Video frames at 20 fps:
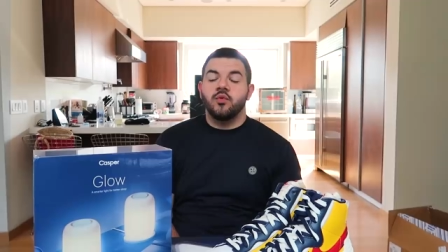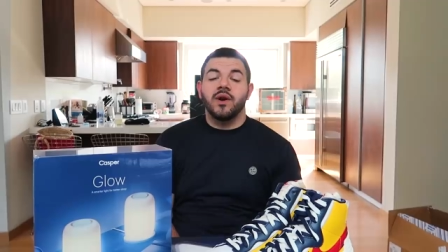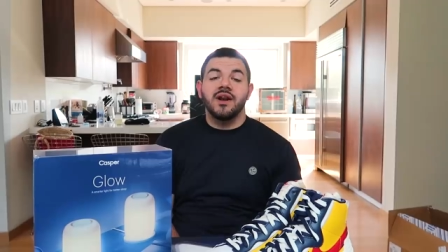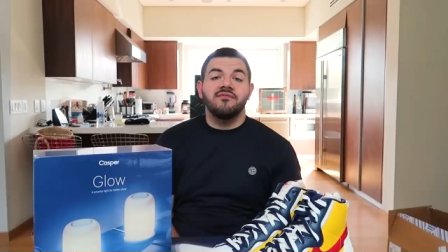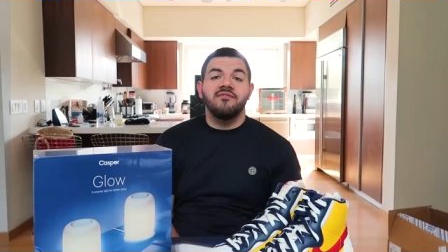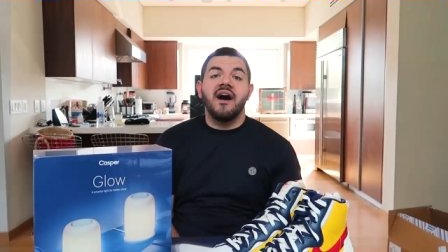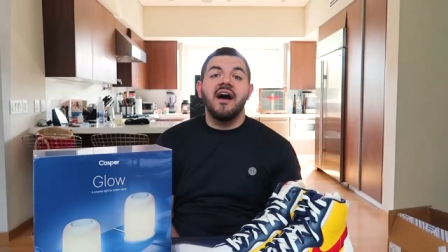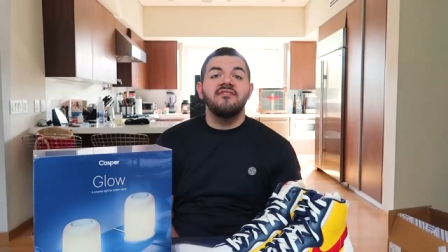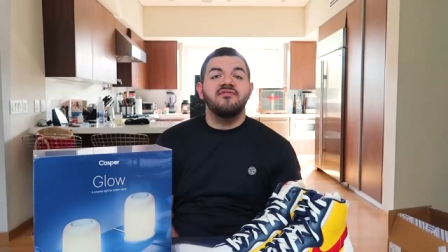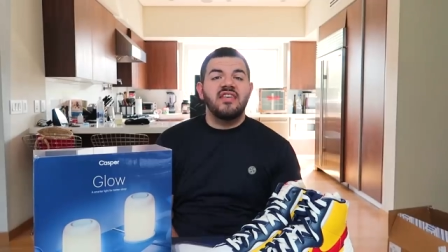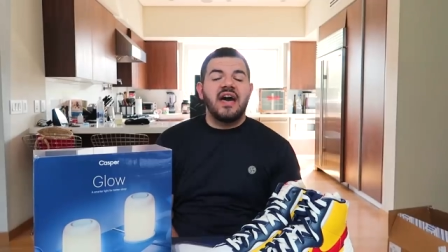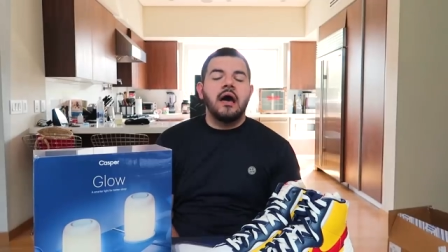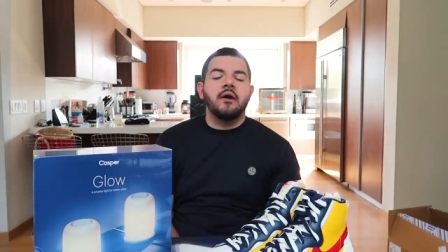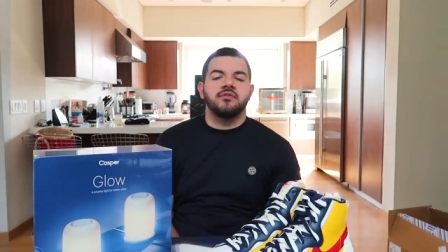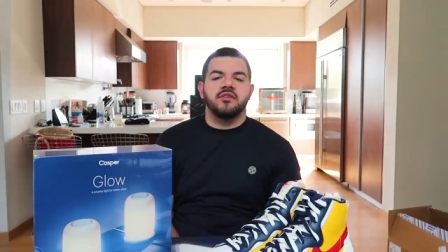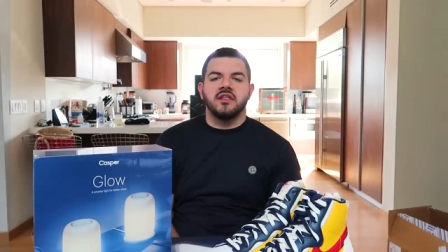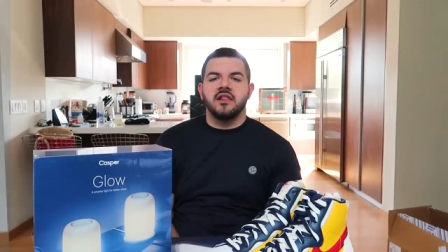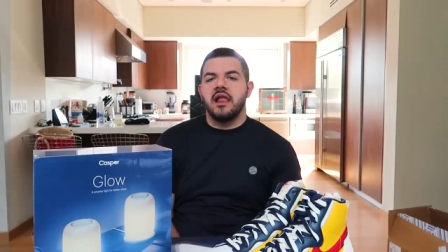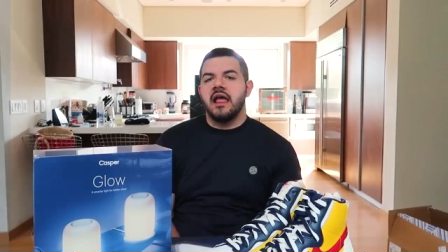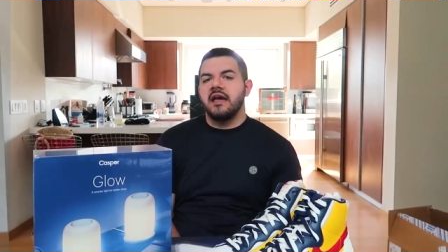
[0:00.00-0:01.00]

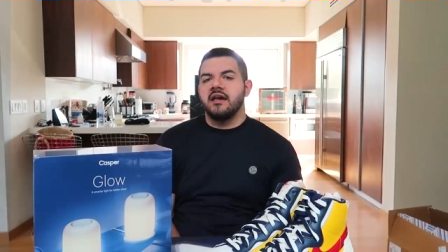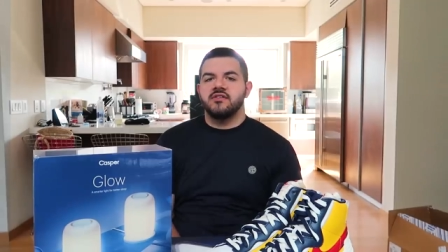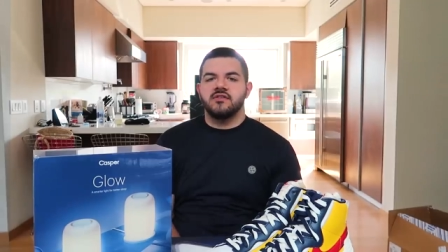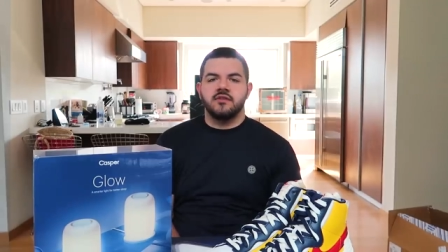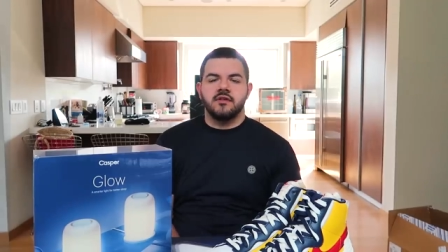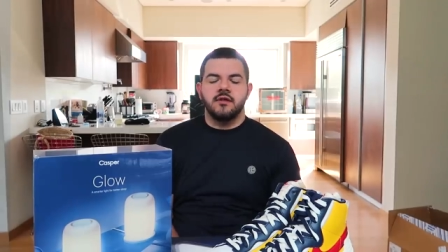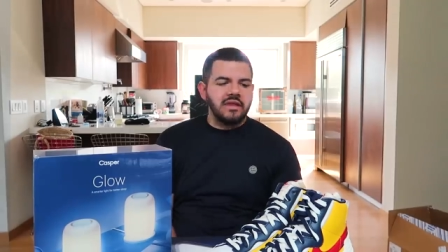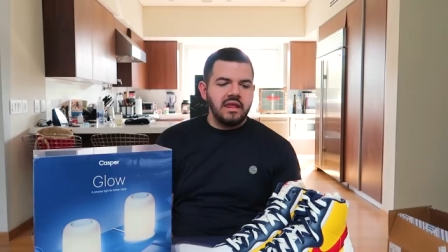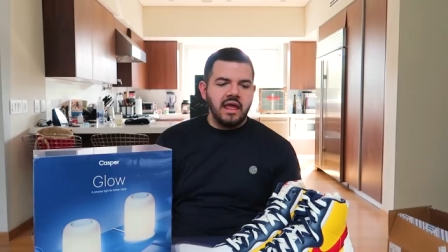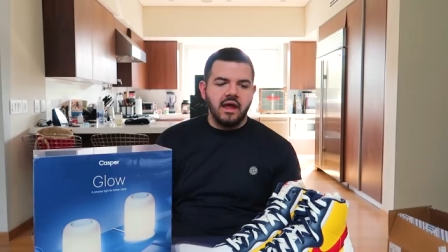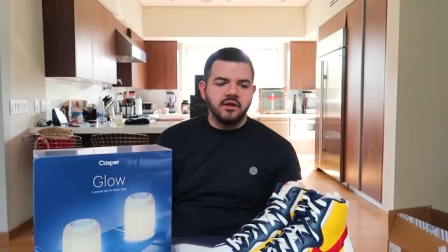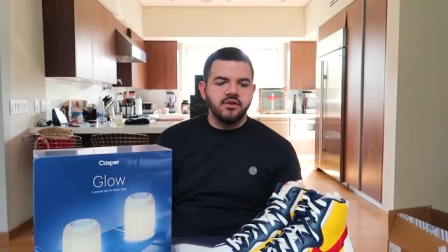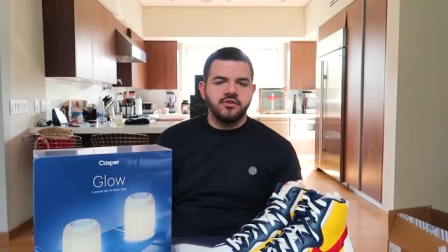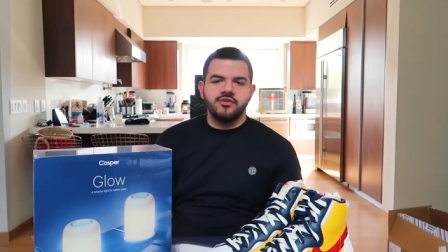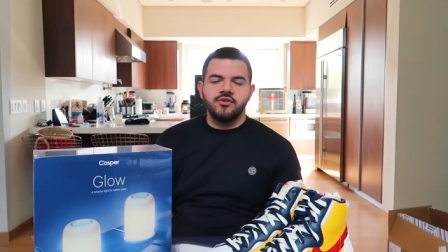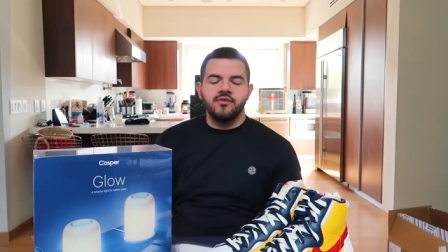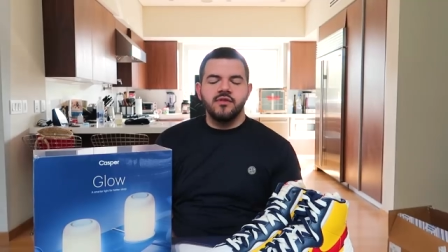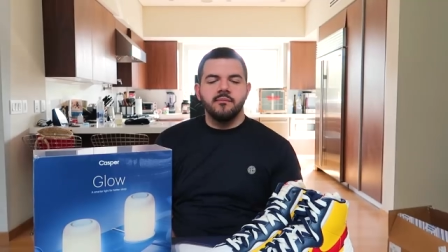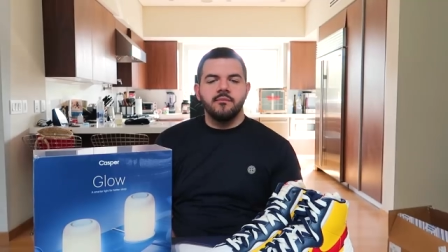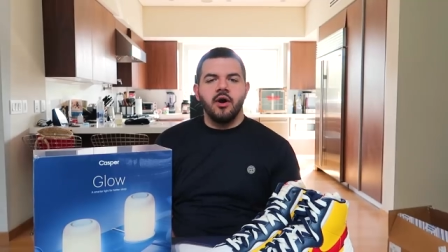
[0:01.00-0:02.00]
25,000 likes, I'll
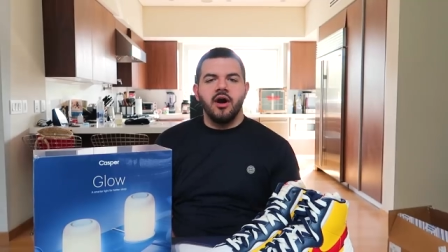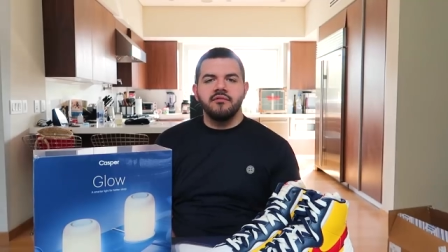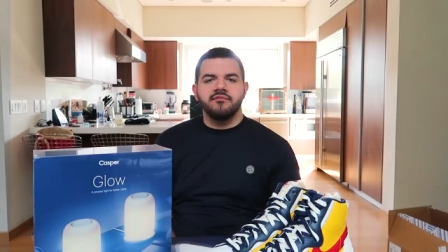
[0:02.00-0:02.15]
just do them